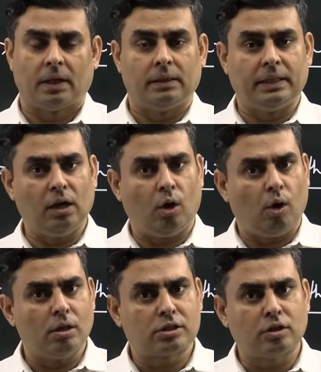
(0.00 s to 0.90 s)
they
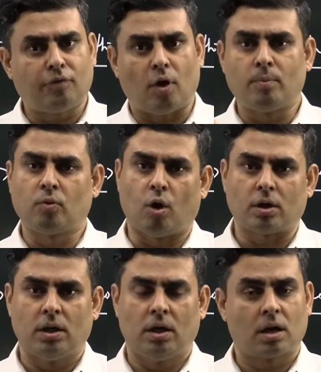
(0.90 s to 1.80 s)
also formed
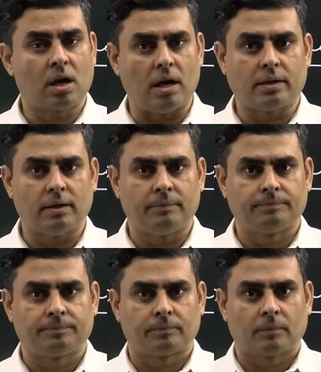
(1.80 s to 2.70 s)
what? Cartel.
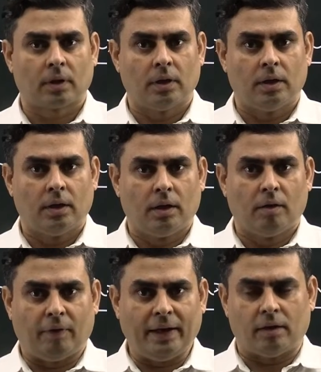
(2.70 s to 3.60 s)

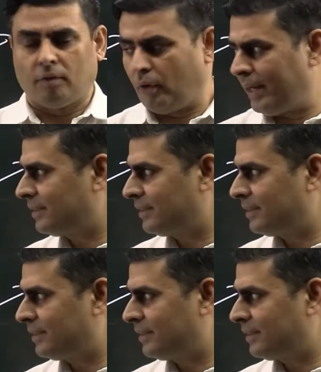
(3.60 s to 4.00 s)
Fine. For